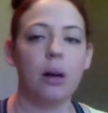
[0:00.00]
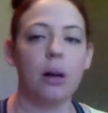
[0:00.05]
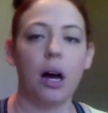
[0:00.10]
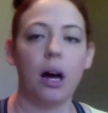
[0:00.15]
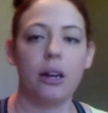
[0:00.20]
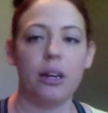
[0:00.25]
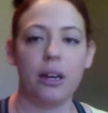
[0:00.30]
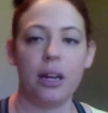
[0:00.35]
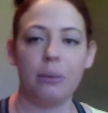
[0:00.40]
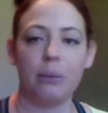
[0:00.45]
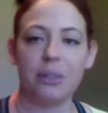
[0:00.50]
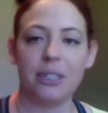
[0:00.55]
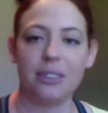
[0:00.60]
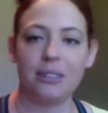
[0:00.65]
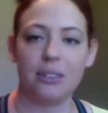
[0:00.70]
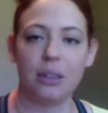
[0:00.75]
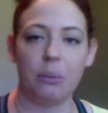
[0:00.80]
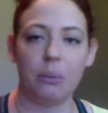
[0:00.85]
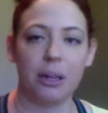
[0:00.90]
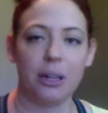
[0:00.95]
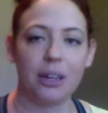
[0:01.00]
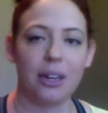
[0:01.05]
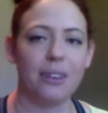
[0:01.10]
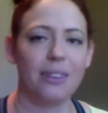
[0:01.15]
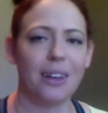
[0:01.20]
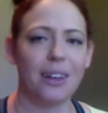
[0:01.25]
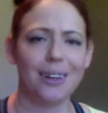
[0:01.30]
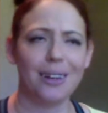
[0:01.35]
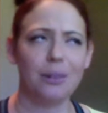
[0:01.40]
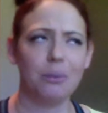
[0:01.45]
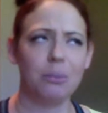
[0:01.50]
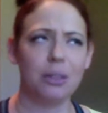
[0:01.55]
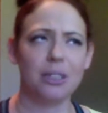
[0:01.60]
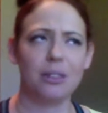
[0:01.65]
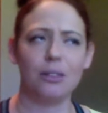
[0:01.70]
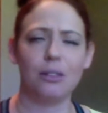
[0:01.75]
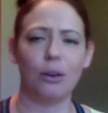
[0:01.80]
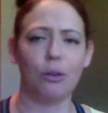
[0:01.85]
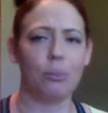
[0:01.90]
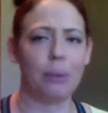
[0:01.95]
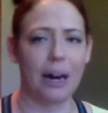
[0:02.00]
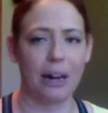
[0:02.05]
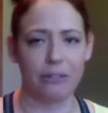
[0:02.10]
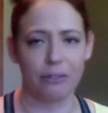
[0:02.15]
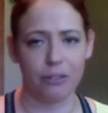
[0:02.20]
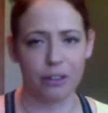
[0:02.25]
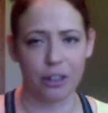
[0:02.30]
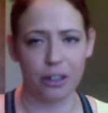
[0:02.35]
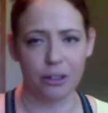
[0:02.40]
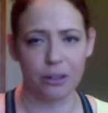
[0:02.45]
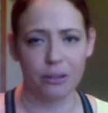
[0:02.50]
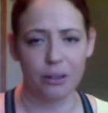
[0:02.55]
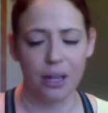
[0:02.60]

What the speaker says: on an empty stomach, and that can be so bad for you